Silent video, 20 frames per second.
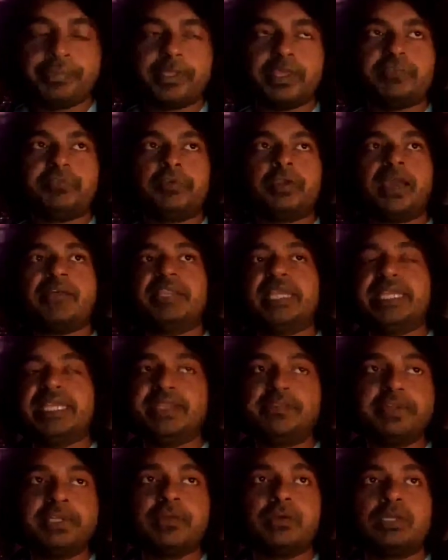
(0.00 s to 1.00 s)
If you have an
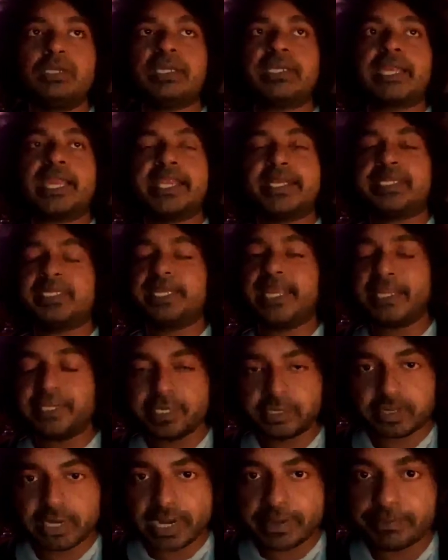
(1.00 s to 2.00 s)
even older character, get
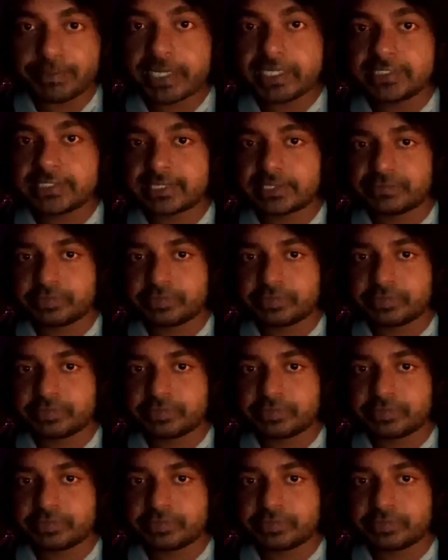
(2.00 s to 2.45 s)
your grandparents